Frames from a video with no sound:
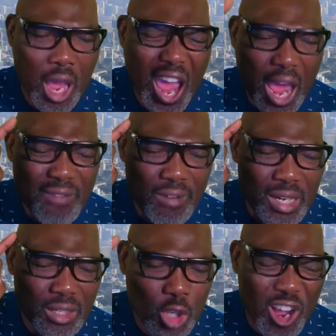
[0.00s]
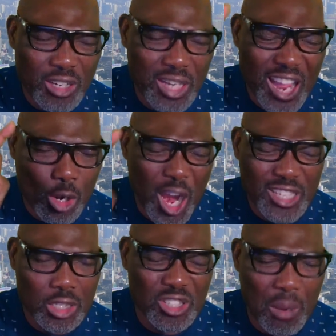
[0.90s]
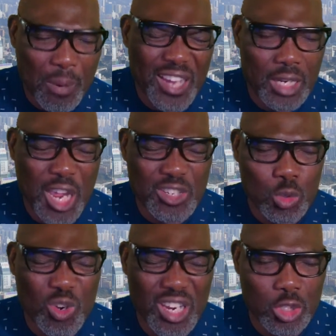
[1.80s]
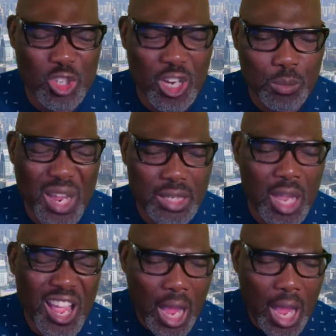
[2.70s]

every tongue that rises up against you in judgment